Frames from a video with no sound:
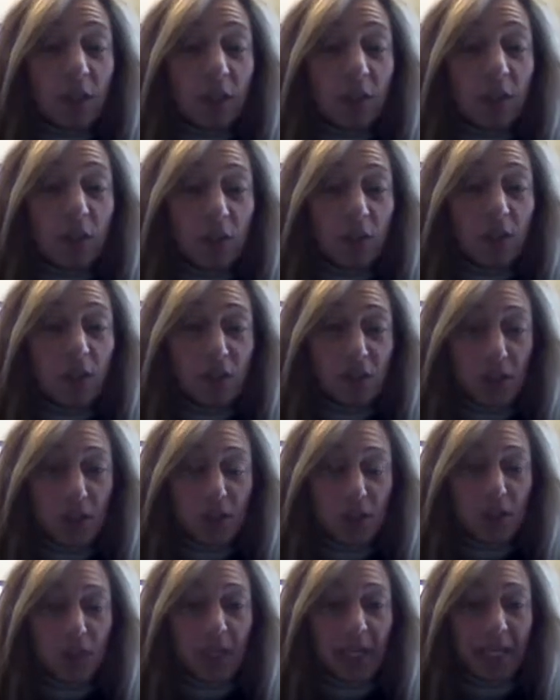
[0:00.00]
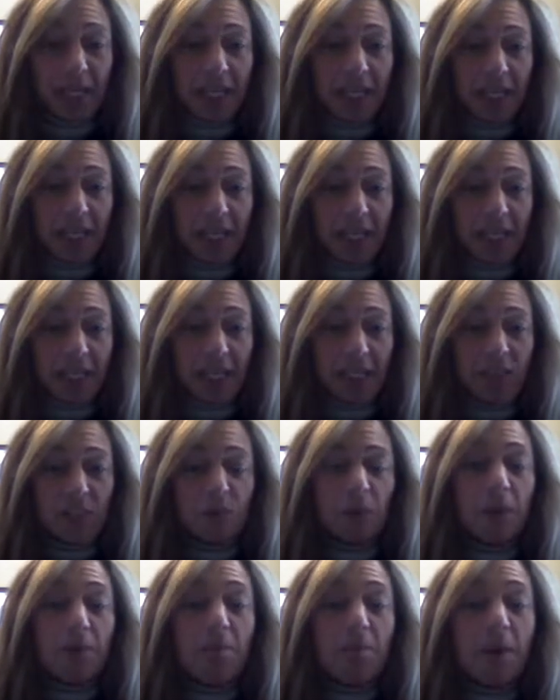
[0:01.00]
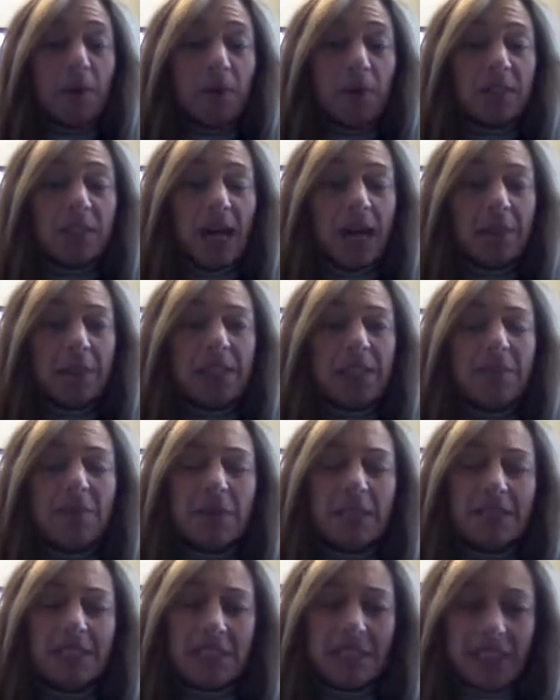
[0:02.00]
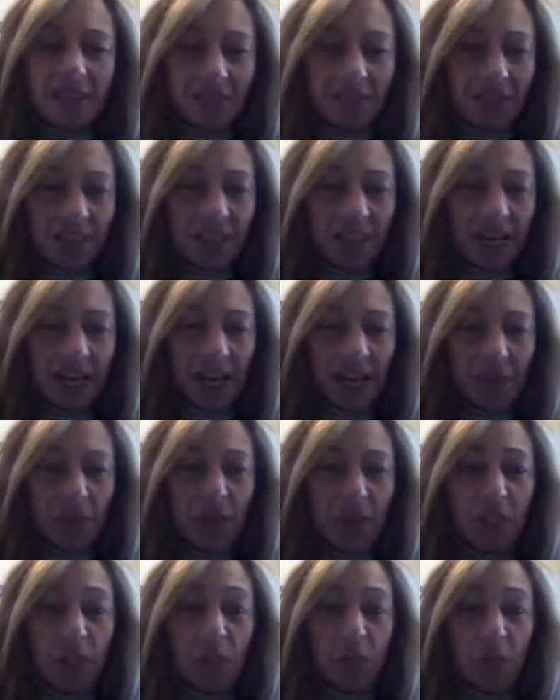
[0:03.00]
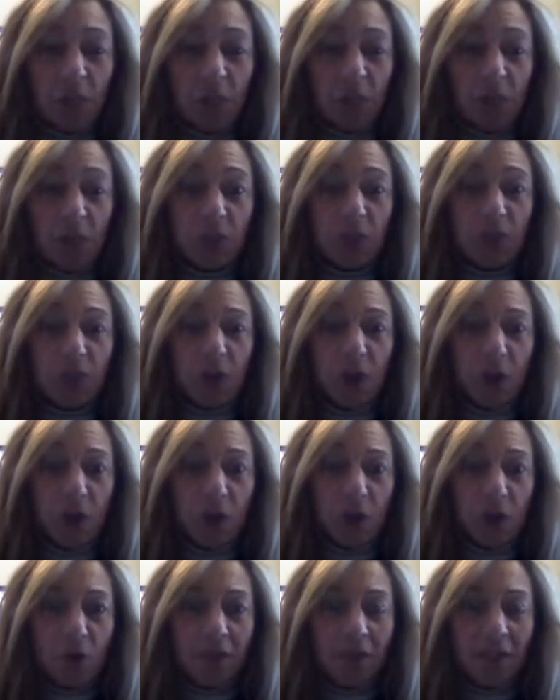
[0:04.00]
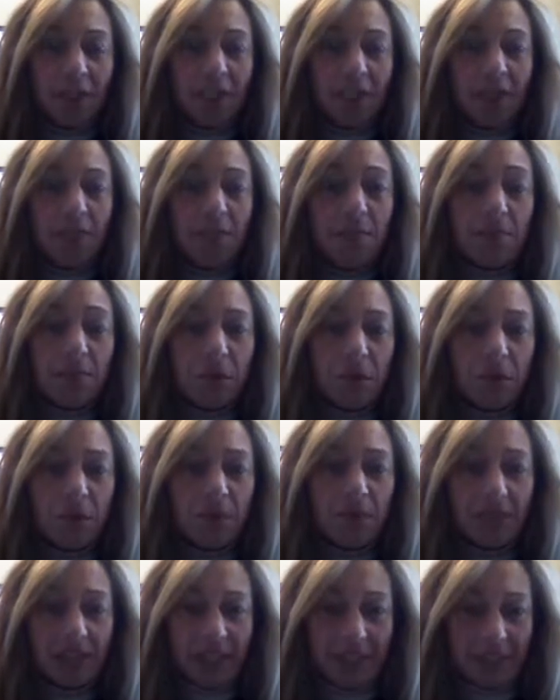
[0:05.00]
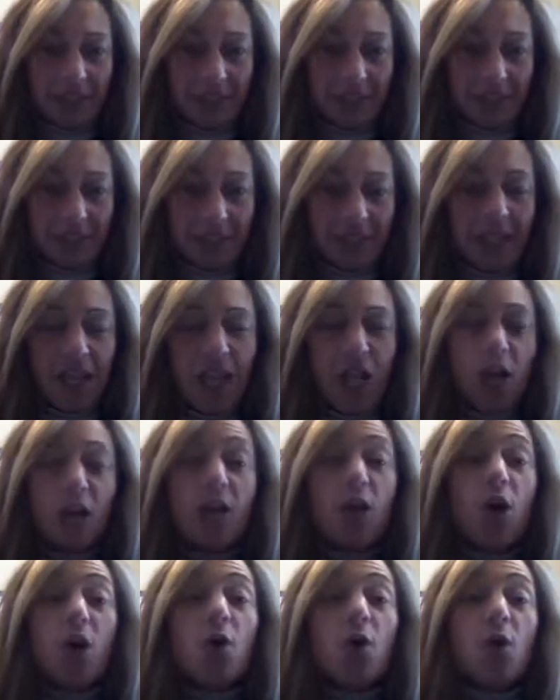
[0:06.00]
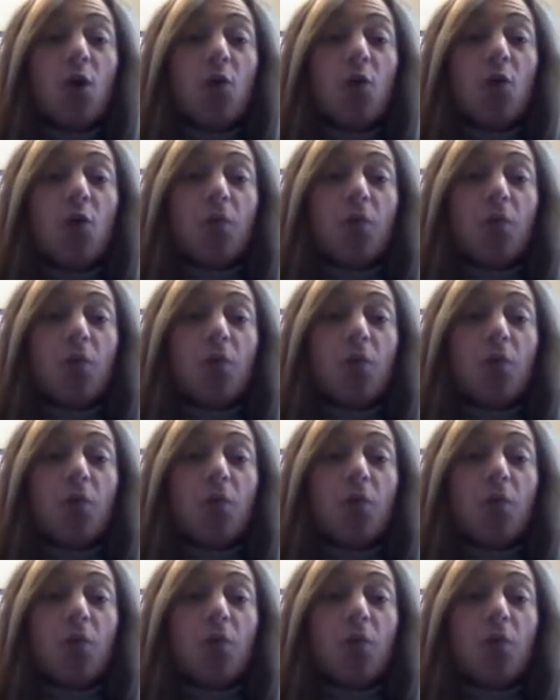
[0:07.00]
that you could do is remember a specific time when you were totally motivated. Go